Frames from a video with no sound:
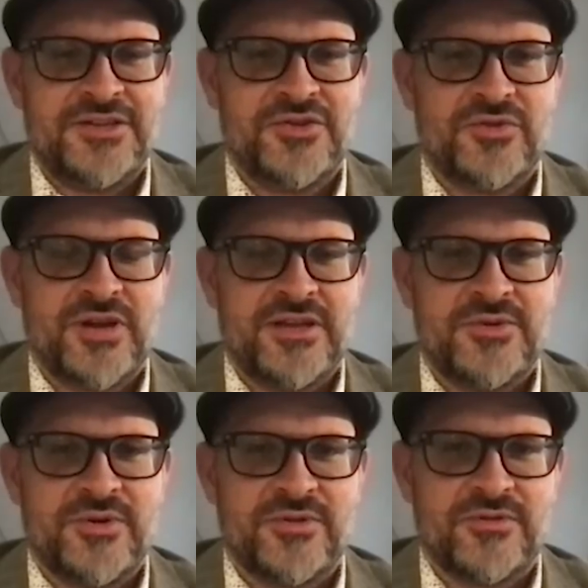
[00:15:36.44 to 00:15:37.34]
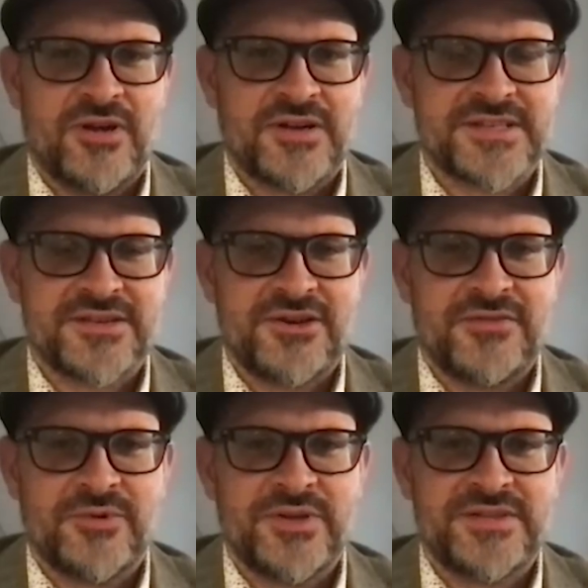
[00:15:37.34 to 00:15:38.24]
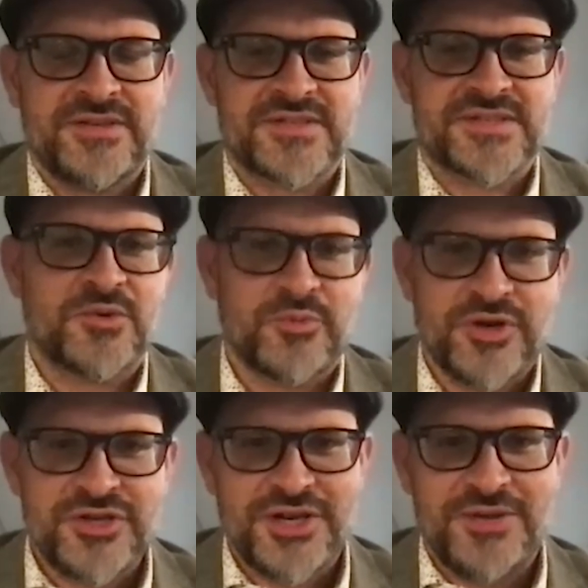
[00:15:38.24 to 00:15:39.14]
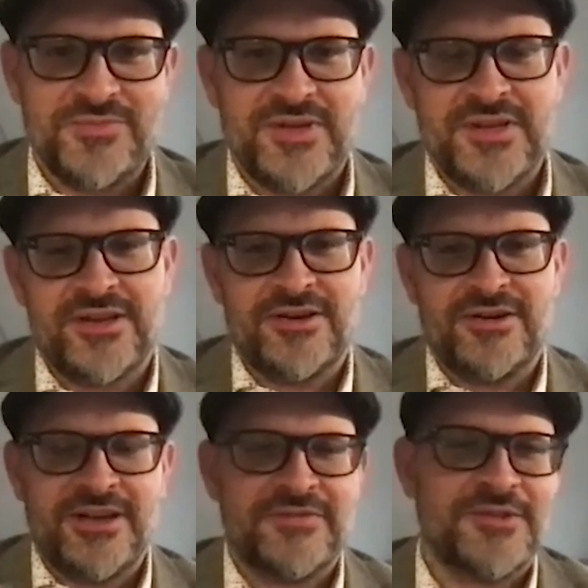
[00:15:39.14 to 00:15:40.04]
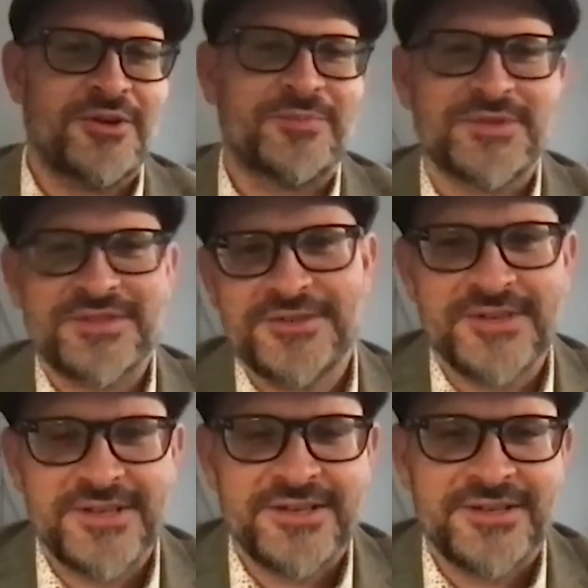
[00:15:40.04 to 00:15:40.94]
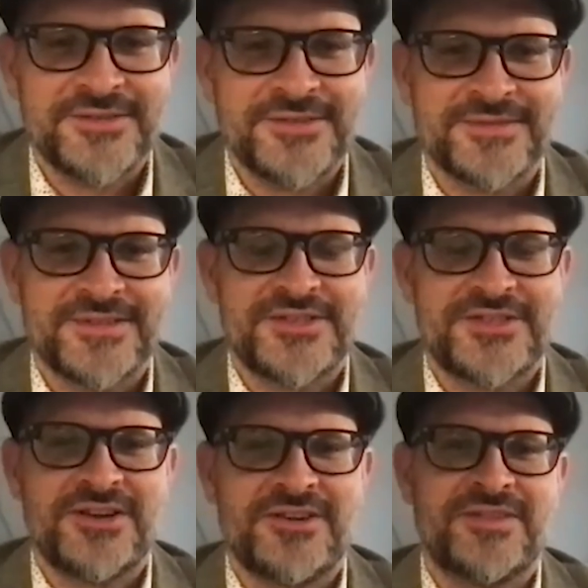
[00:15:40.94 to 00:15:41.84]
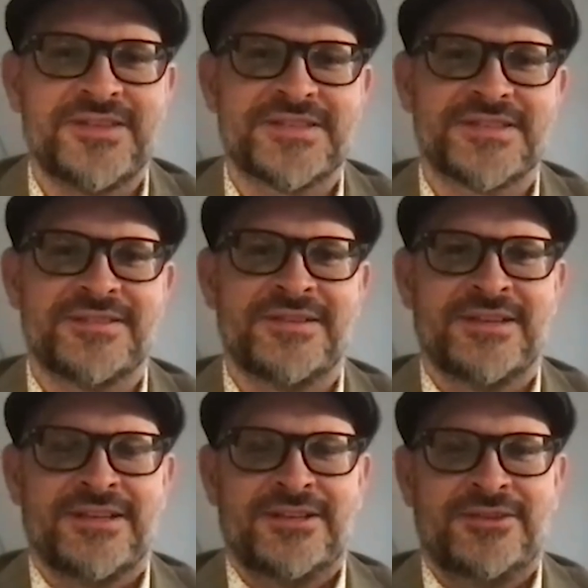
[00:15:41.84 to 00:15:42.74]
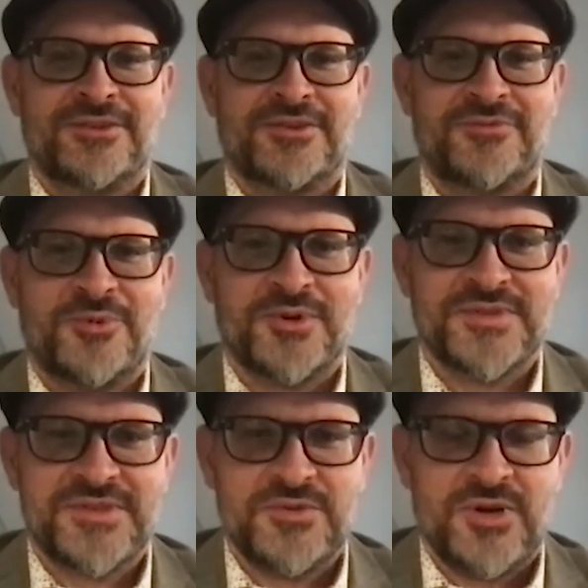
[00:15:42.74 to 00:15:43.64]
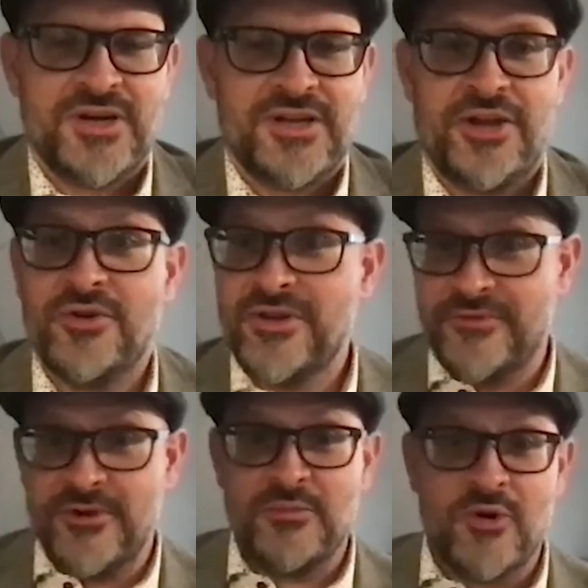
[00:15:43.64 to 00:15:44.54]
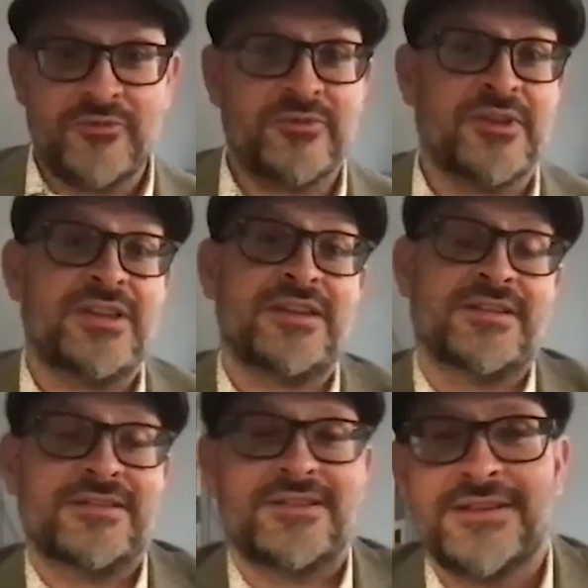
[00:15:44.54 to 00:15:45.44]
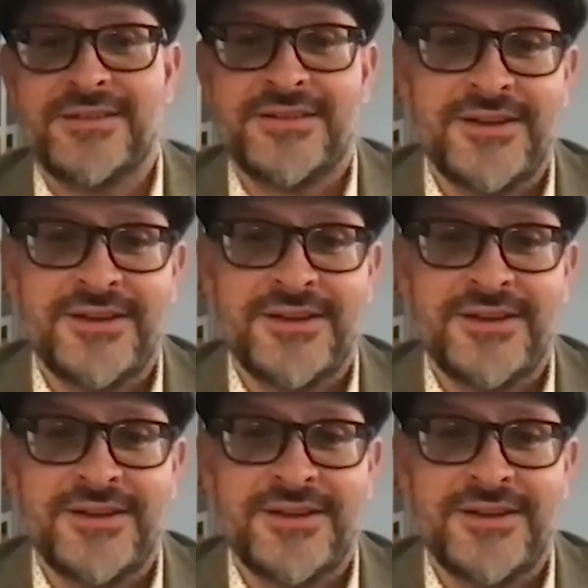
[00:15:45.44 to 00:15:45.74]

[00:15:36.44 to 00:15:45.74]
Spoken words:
you, Craig. You are the rock star of retail. So appreciate being here and have the opportunity to share this, and look forward to hearing from, hopefully, and